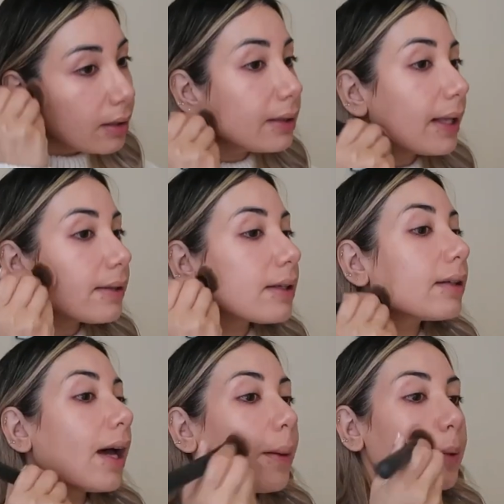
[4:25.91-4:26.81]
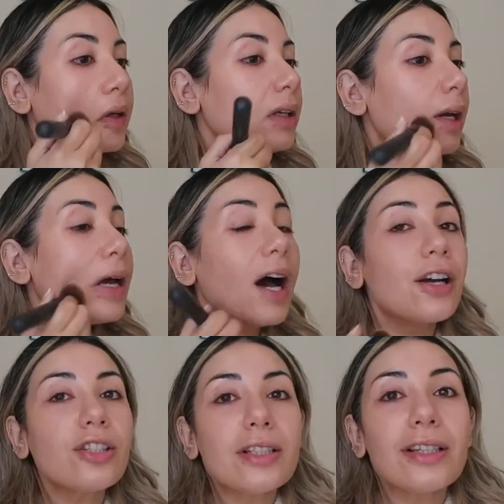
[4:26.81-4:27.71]
That didn't happen. I
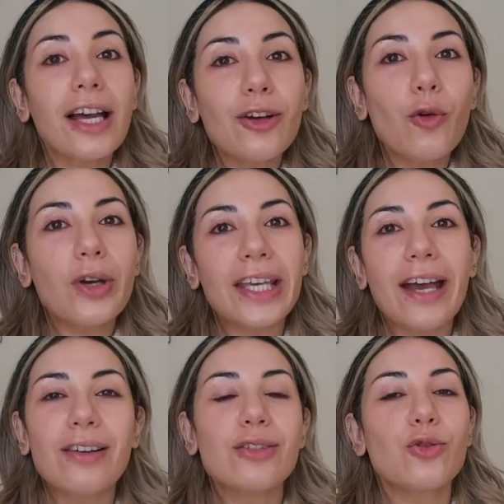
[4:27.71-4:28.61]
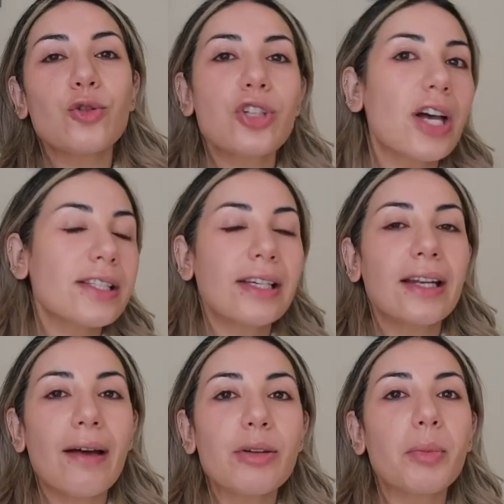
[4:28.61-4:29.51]
just like going out and socializing and
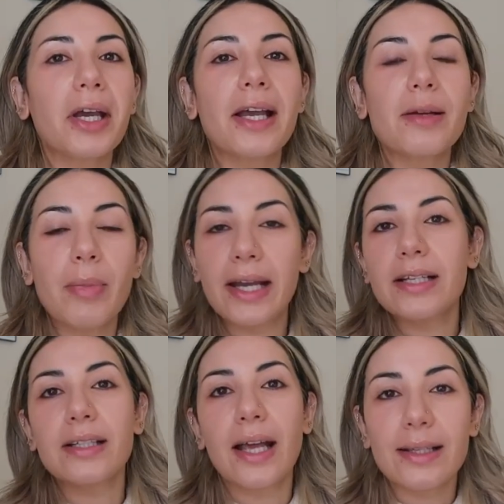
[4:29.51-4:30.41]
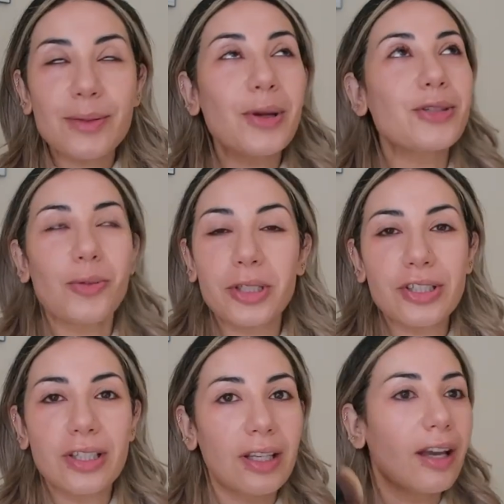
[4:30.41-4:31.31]
having my, my espresso
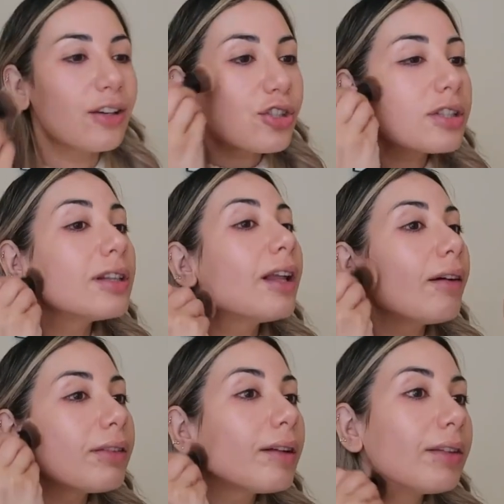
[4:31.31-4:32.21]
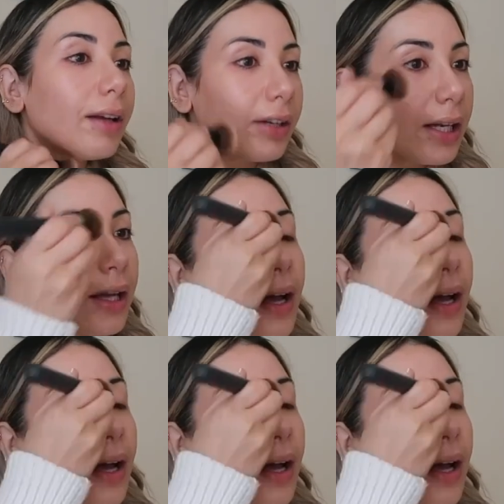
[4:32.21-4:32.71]
martini. I just love, love, love it.